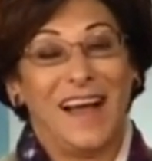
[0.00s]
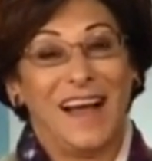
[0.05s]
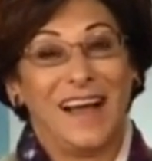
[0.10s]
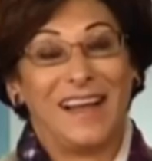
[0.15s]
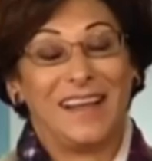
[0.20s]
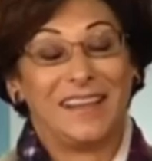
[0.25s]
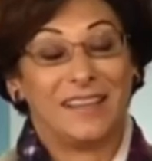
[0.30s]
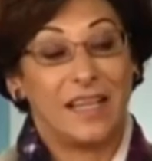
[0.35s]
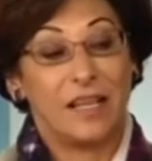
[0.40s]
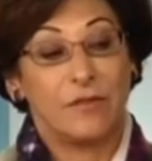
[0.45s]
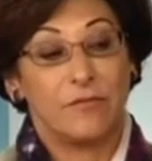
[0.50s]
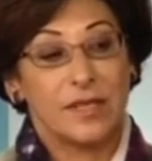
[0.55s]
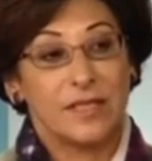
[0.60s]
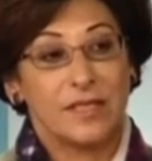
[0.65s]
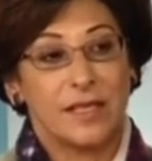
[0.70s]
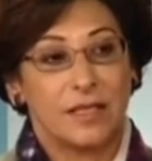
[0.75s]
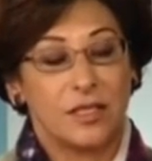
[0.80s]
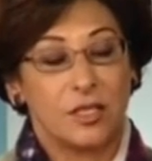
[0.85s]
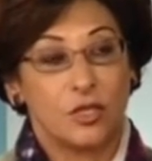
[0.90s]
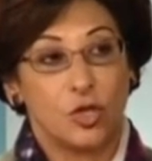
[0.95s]
And then they
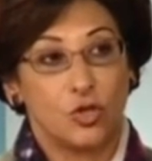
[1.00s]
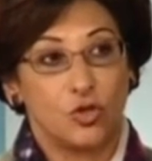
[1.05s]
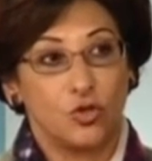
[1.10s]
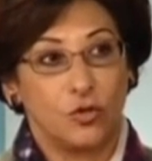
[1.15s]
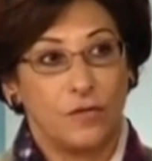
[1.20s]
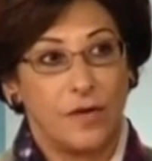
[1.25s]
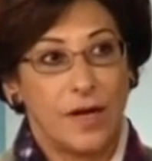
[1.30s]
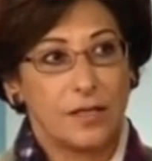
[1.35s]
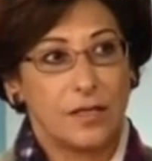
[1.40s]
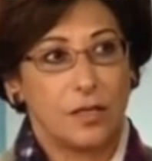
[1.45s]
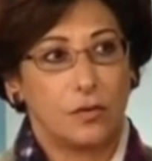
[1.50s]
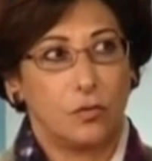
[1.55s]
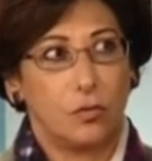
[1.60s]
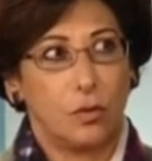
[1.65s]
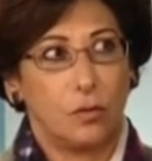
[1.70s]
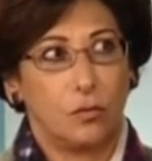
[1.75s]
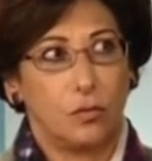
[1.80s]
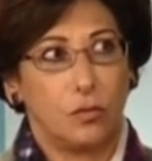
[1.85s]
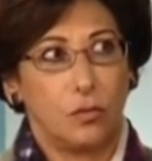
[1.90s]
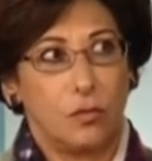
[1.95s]
said to Julfa,
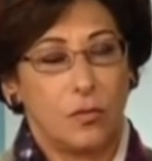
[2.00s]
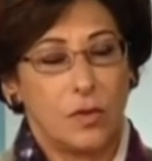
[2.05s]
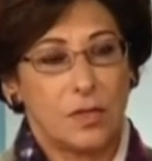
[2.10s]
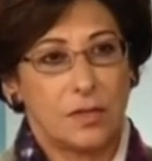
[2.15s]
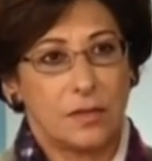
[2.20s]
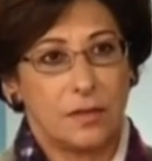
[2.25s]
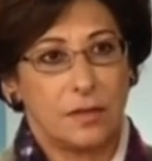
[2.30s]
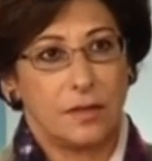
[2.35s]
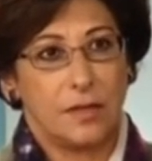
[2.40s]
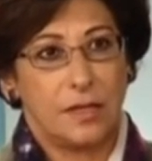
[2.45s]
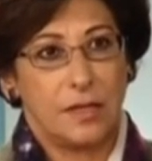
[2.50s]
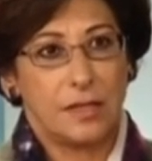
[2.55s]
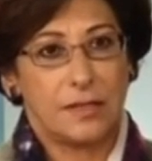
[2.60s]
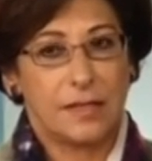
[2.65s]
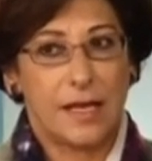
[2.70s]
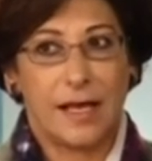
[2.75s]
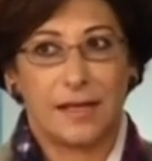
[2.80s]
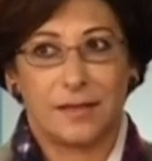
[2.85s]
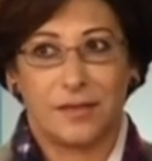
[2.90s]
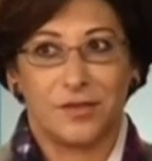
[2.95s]
who, who, was
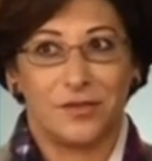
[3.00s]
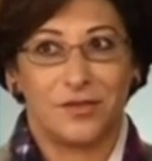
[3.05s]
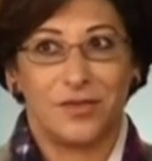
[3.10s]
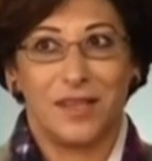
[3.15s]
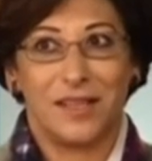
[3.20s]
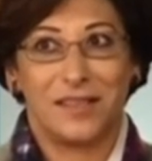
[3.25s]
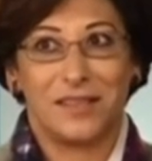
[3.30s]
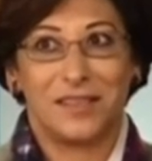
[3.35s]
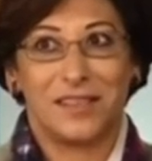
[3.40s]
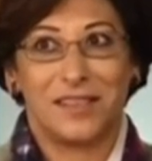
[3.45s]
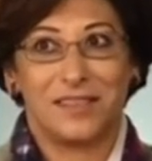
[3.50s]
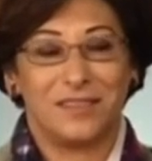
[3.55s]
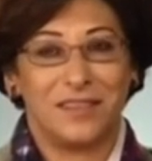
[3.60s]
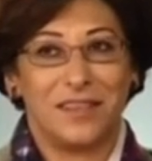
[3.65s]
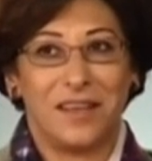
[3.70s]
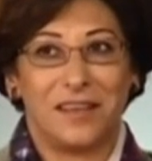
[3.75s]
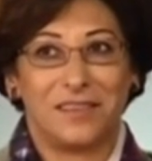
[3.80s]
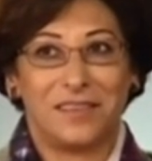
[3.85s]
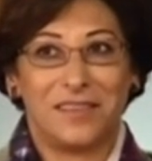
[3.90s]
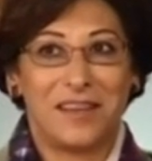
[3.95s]
his ancestor? And they said,
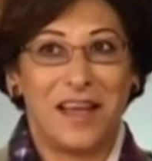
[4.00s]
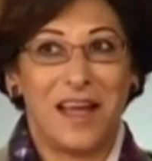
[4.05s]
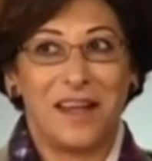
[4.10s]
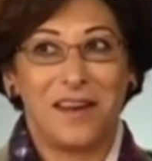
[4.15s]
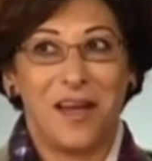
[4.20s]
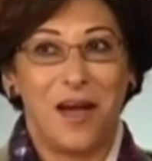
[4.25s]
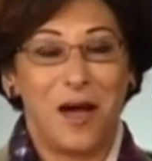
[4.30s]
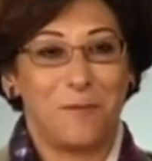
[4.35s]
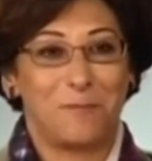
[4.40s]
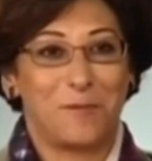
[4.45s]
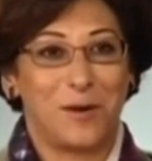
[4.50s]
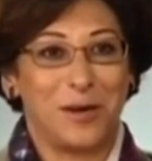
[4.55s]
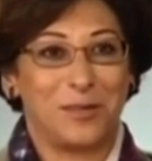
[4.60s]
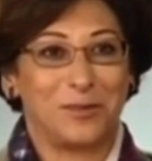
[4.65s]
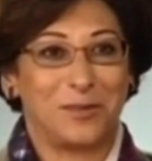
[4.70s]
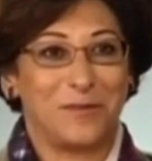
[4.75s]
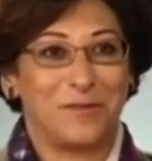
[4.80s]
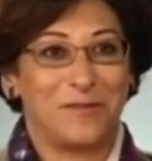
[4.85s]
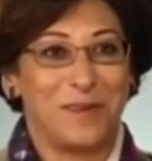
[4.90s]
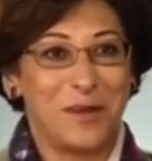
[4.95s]
Diana
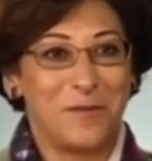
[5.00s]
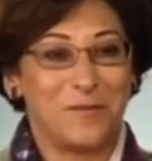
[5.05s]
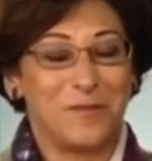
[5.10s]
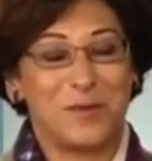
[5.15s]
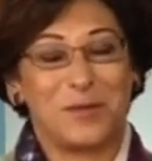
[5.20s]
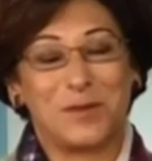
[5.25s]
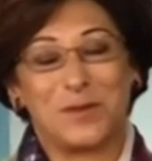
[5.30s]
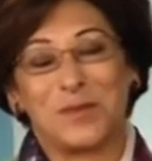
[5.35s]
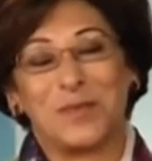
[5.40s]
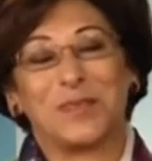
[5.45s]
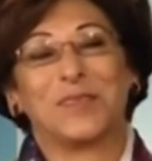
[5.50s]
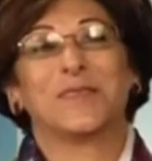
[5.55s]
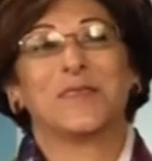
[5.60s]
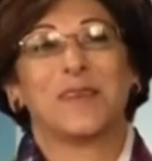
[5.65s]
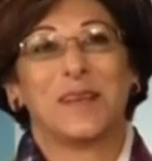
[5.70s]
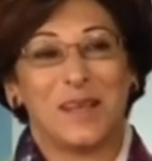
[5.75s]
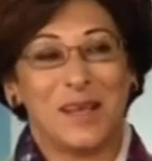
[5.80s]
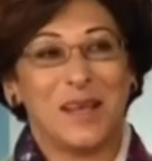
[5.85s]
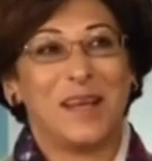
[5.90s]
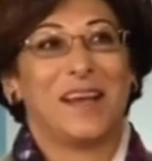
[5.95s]
Apcar, the famous uh,
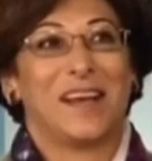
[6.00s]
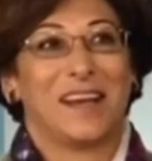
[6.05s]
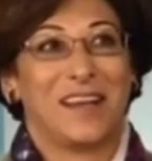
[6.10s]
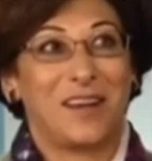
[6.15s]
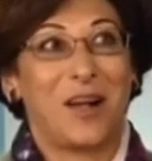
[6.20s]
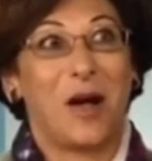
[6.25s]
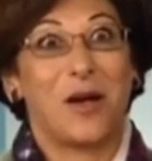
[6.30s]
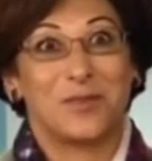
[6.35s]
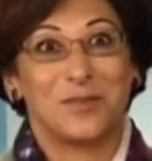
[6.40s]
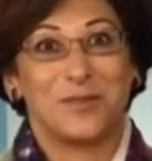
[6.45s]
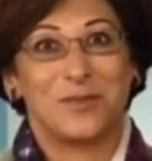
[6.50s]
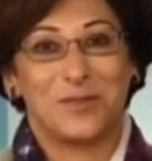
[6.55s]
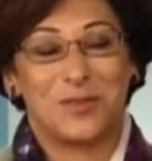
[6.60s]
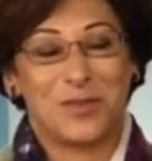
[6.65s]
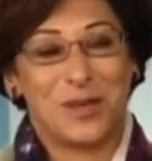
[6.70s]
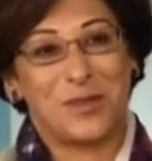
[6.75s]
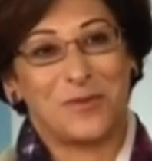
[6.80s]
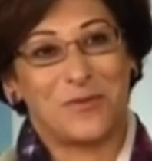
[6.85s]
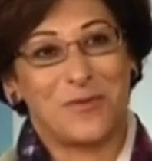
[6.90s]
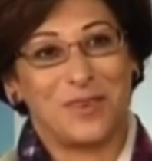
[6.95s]
consul
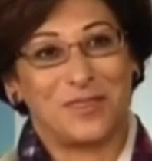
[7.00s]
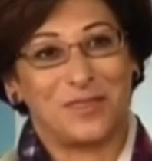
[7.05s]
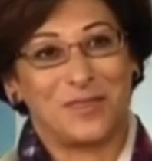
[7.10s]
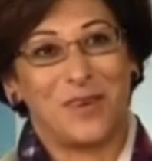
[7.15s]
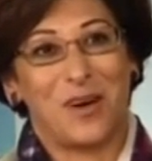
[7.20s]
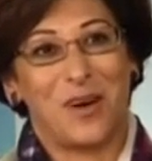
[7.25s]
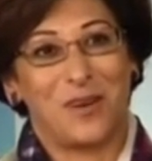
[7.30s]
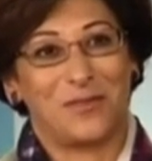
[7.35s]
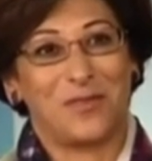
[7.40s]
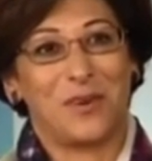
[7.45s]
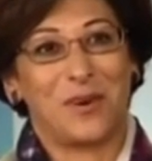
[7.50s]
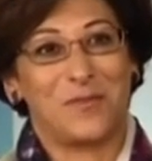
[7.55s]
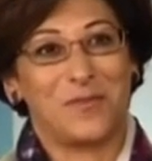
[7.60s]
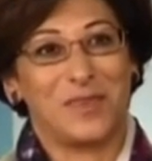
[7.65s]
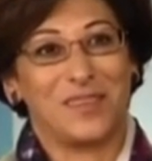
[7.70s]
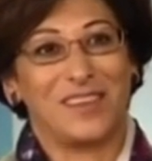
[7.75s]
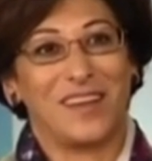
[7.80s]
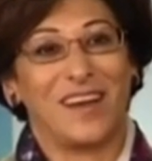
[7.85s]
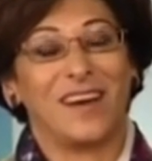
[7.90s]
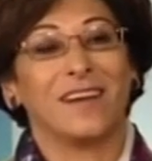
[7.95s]
general of
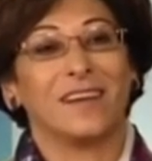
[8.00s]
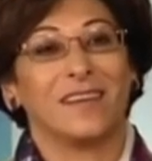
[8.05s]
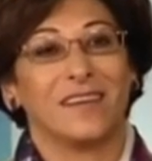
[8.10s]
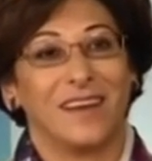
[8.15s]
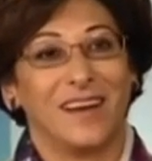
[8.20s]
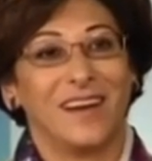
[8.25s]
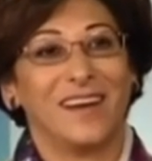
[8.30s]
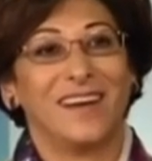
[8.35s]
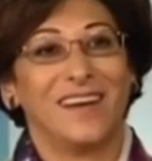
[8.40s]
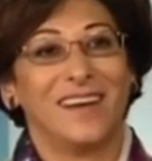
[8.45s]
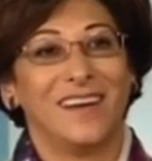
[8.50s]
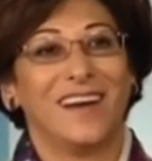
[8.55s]
Fantastic Armenia. that the, uh -huh.